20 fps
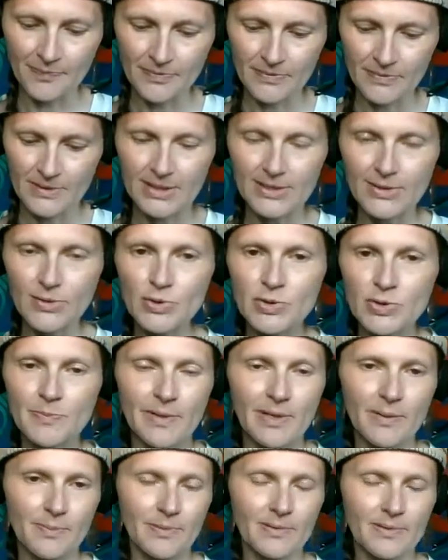that those
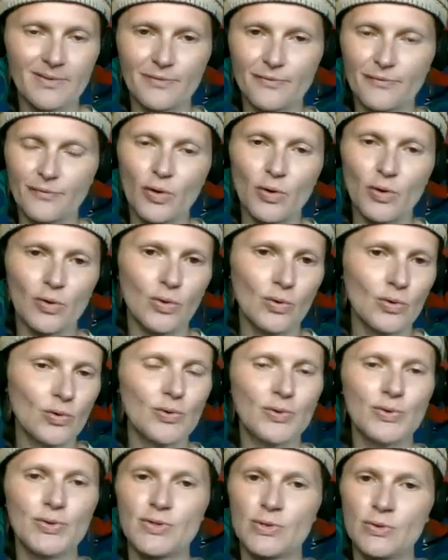people were
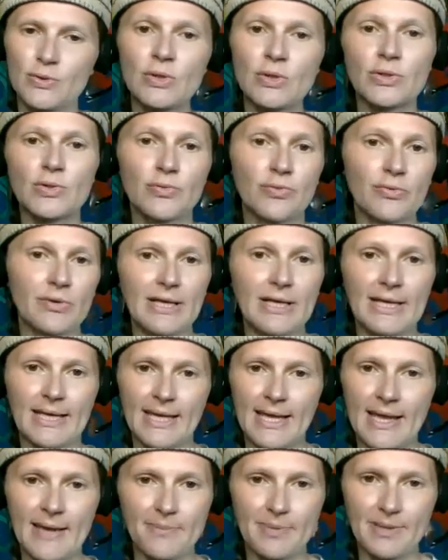also not really
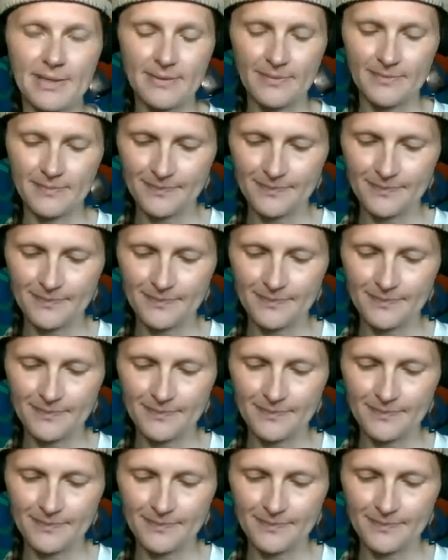happy.